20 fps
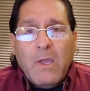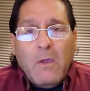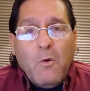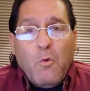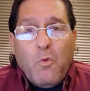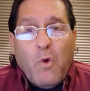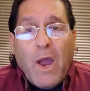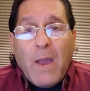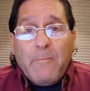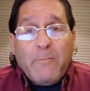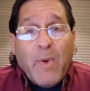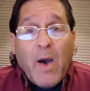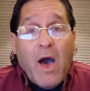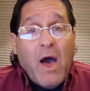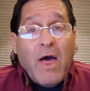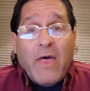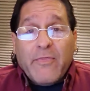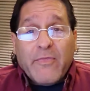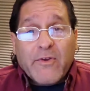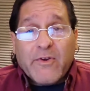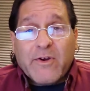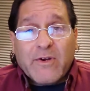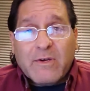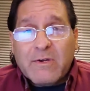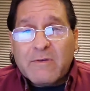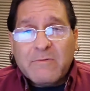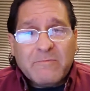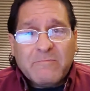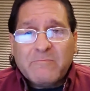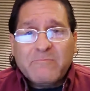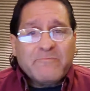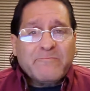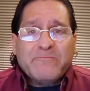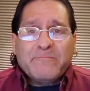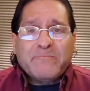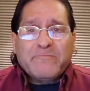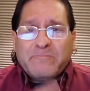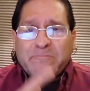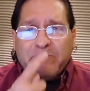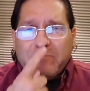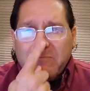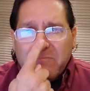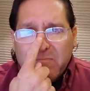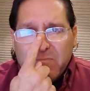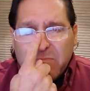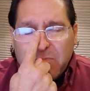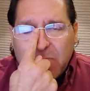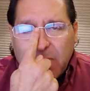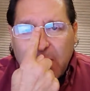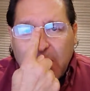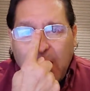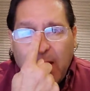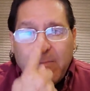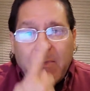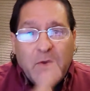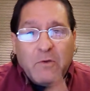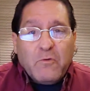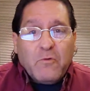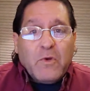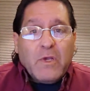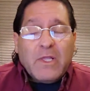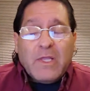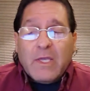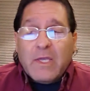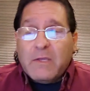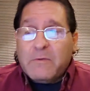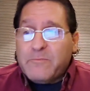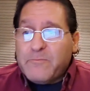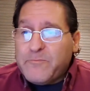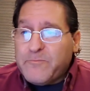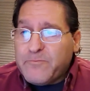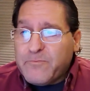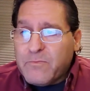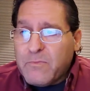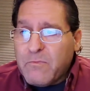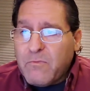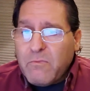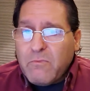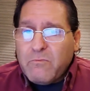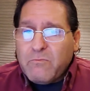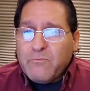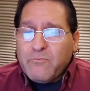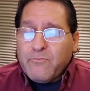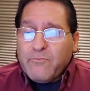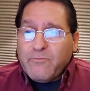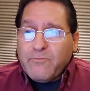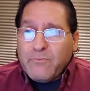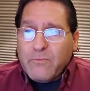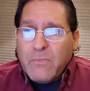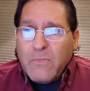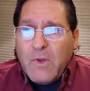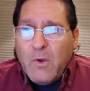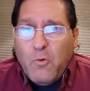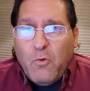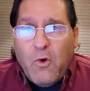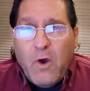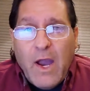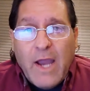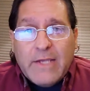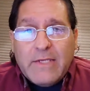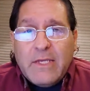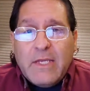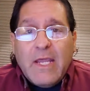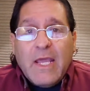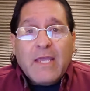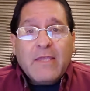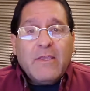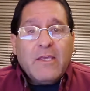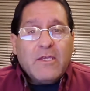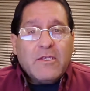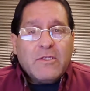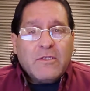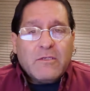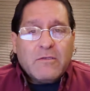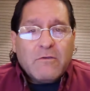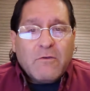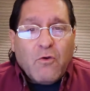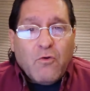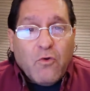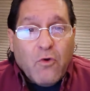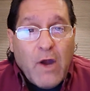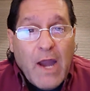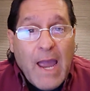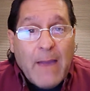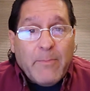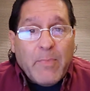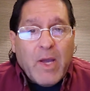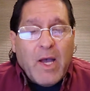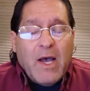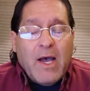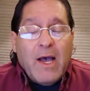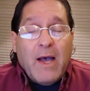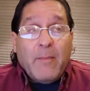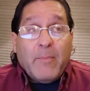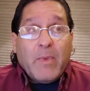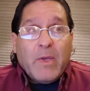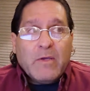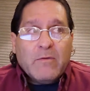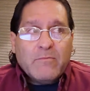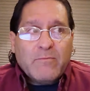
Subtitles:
Why bother? I mean, really, why dig this crap up?